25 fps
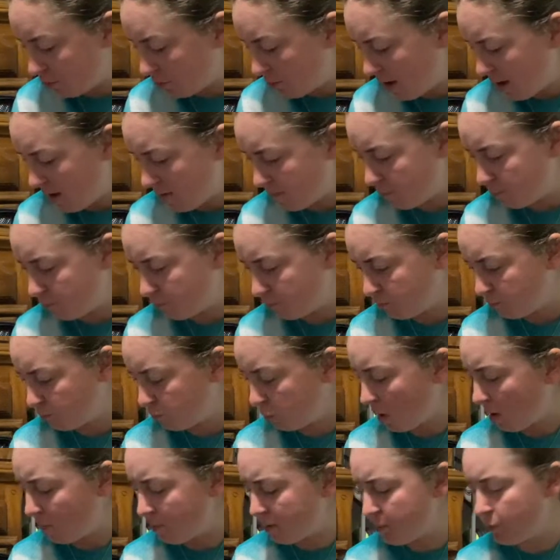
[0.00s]
have
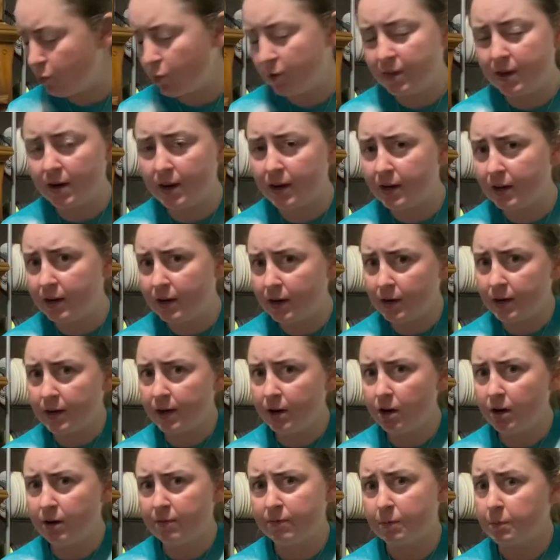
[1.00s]
probably more than I need in
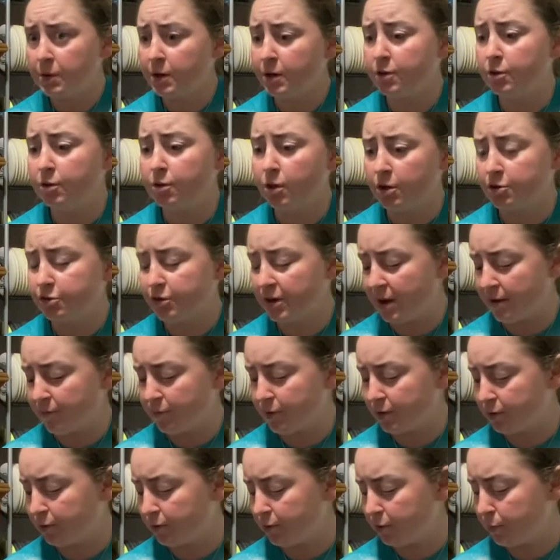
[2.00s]
here if I'm going to do laundry halfway
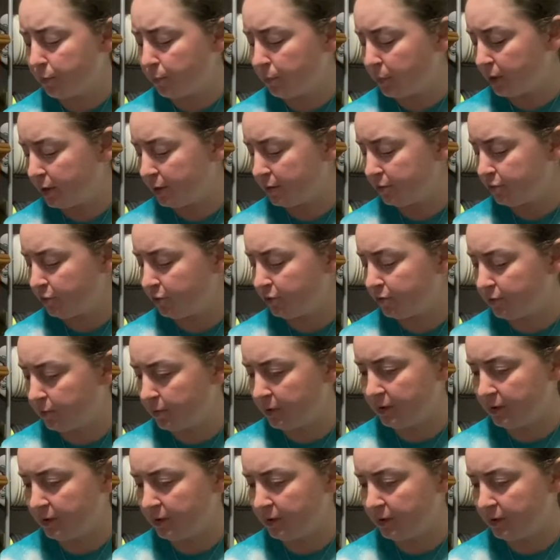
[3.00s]
through, but just to be